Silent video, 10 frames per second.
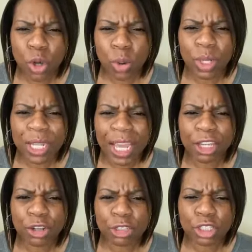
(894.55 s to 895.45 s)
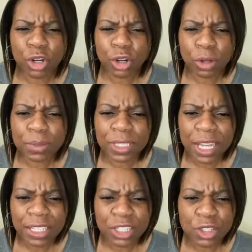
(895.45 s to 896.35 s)
Don't let your
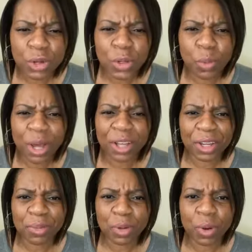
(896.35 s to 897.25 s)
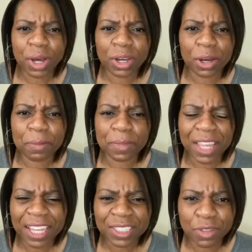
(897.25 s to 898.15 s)
circumstances. Oh, you're welcome. You're welcome.
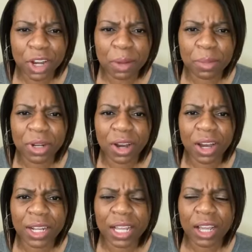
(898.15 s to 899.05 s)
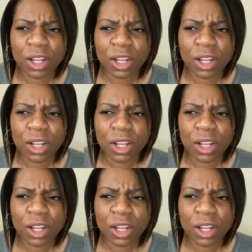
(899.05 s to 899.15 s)
Thanks for coming on.